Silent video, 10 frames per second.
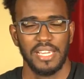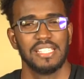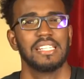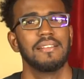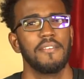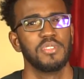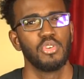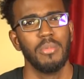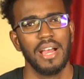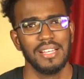instead of having to
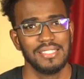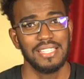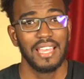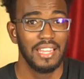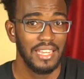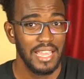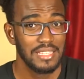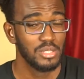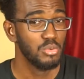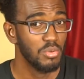go back a second day
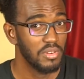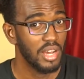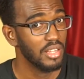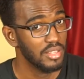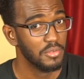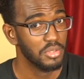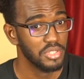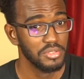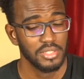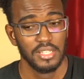to do over another photo
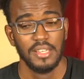shoot.